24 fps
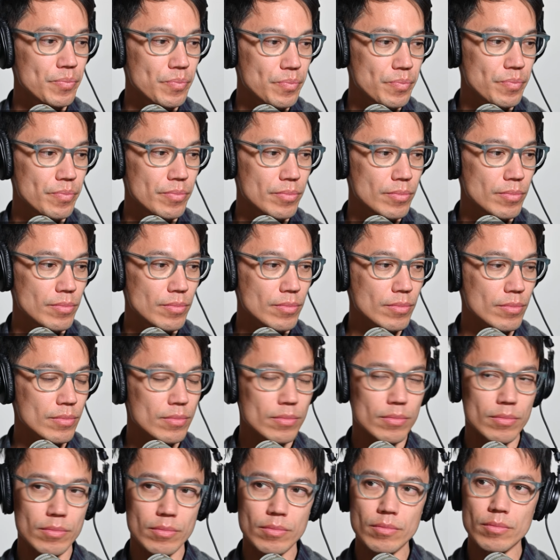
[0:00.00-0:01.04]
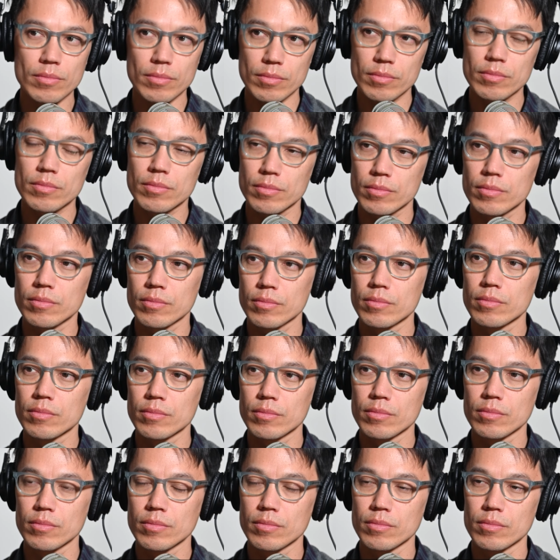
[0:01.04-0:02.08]

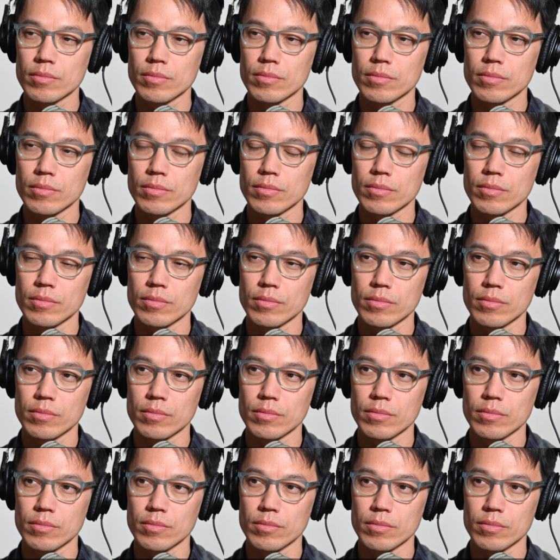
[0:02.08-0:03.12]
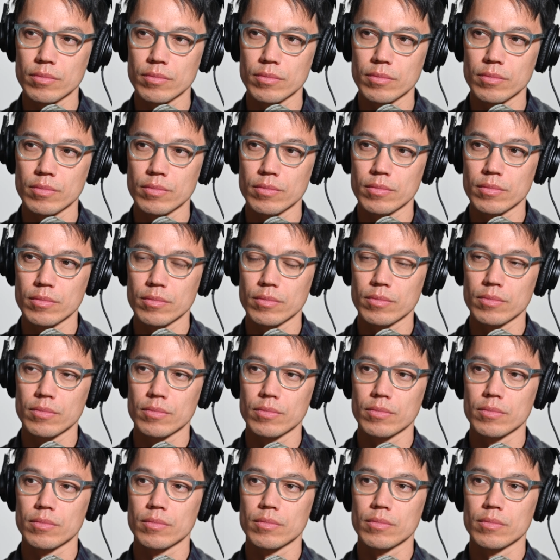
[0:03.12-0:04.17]

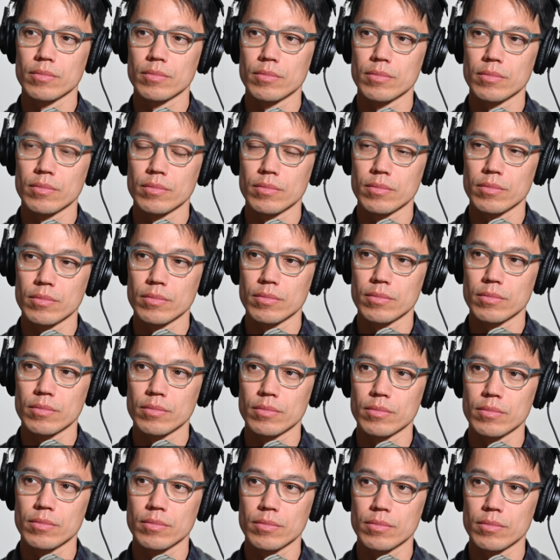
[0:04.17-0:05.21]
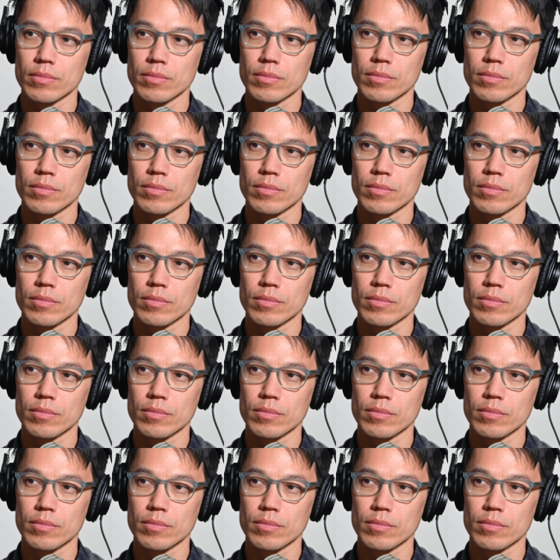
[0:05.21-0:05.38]
The person shown says nothing.